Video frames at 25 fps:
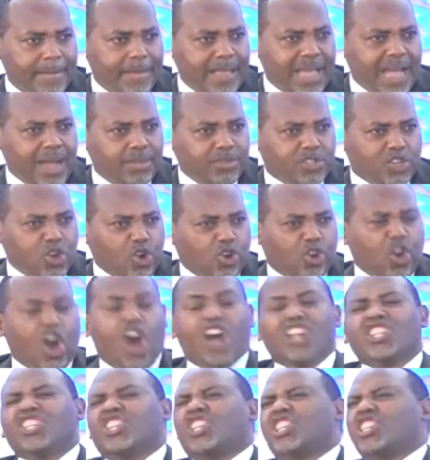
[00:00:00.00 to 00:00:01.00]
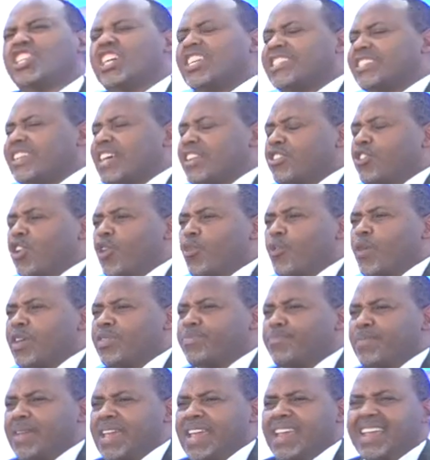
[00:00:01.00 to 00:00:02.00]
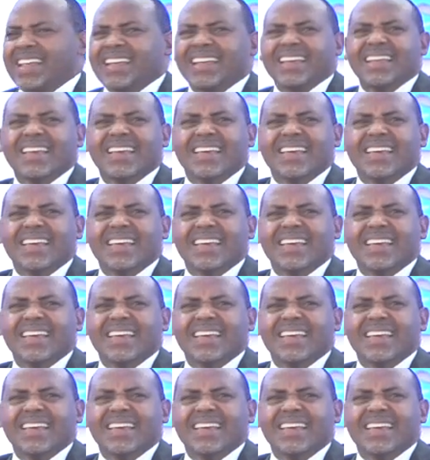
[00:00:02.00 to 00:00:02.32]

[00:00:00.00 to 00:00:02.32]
I'm so conscious that you're with me